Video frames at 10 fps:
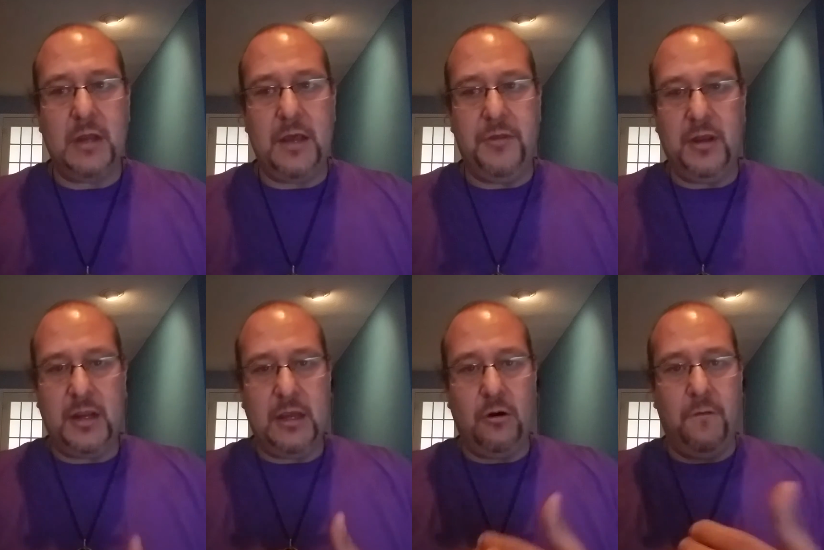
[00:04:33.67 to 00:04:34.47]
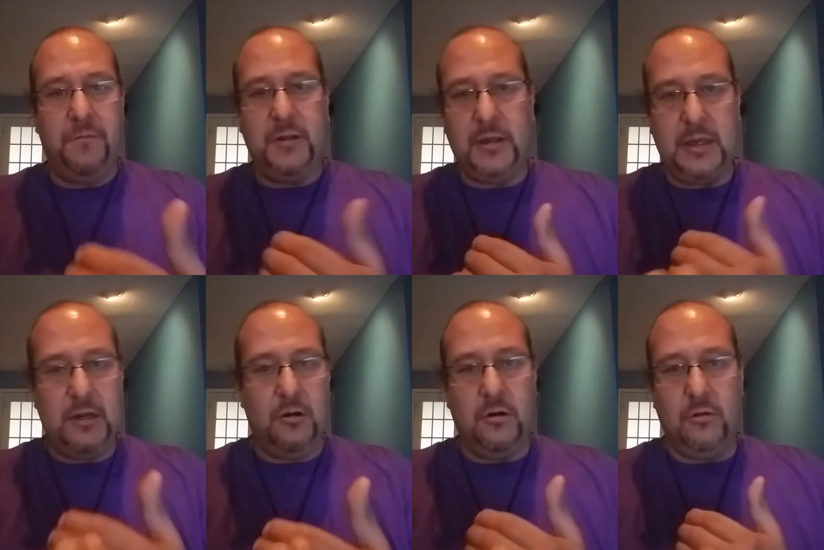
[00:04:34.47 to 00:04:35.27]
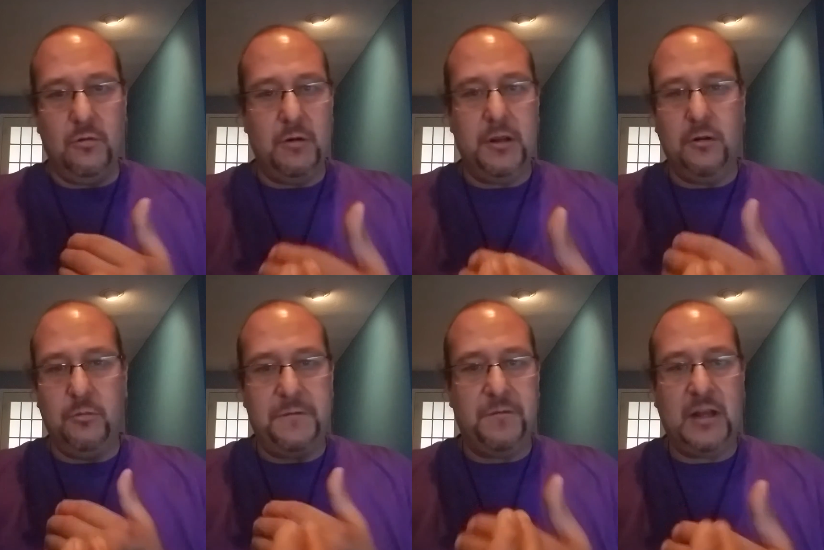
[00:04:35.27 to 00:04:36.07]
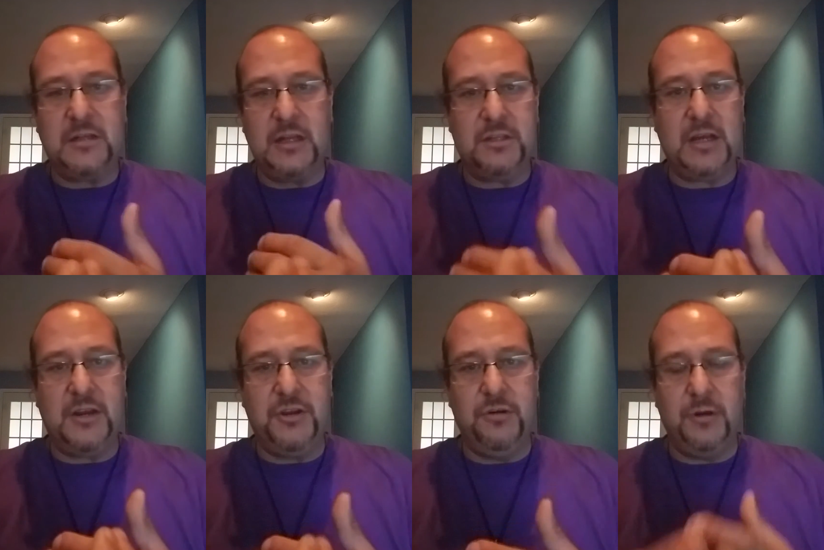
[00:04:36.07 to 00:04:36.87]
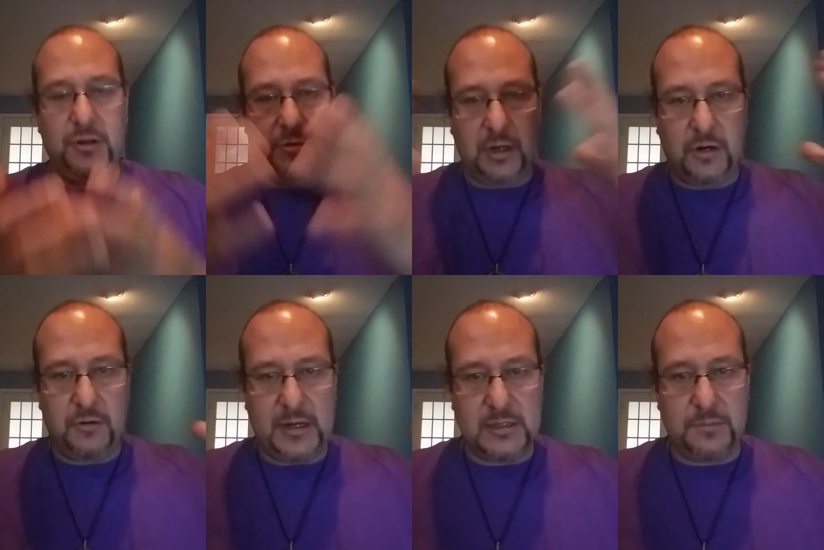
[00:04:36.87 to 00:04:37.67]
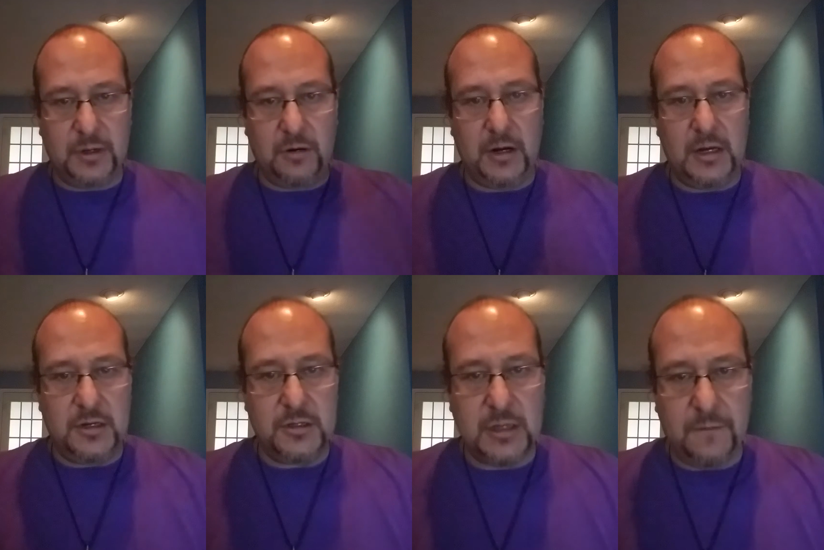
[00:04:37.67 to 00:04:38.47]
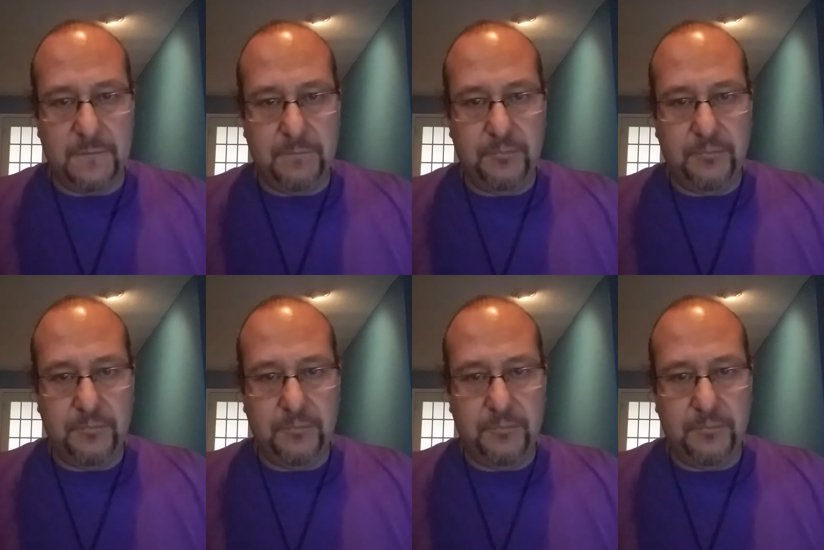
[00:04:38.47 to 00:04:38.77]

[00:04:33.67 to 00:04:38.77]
and then hopefully it'll reflect inside you, and you can create something great in yourself.